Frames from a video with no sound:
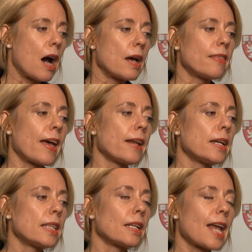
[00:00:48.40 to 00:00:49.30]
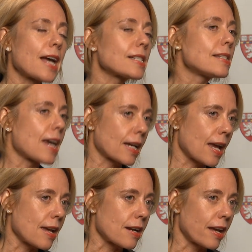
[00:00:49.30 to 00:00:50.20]
Then in the last
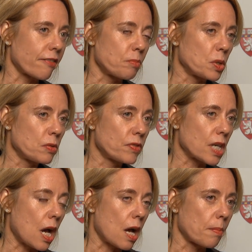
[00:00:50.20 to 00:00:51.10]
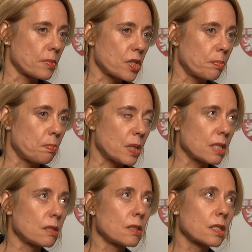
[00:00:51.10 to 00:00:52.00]
decade, I have moved to
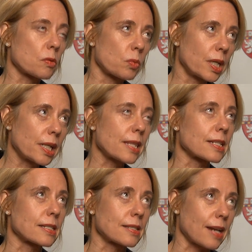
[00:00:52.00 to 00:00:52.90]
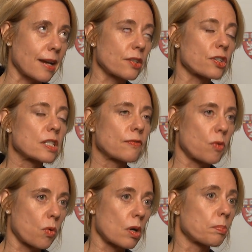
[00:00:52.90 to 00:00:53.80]
build really the standards
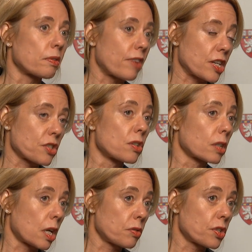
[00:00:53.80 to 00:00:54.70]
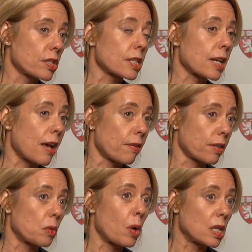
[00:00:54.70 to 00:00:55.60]
for professional coaches in health
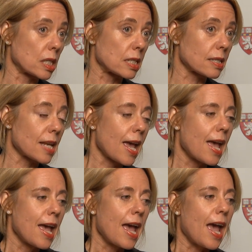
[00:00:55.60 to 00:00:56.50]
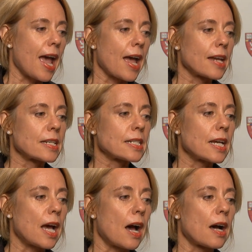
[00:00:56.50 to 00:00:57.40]
and wellness. And
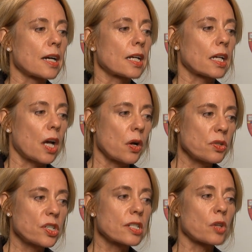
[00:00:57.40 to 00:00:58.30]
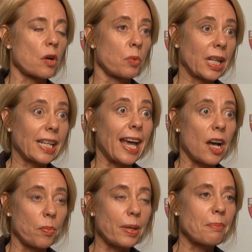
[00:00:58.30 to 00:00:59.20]
coaches are really
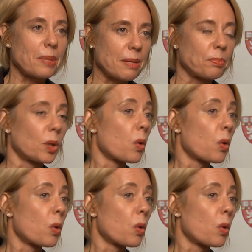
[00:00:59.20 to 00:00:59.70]
helping people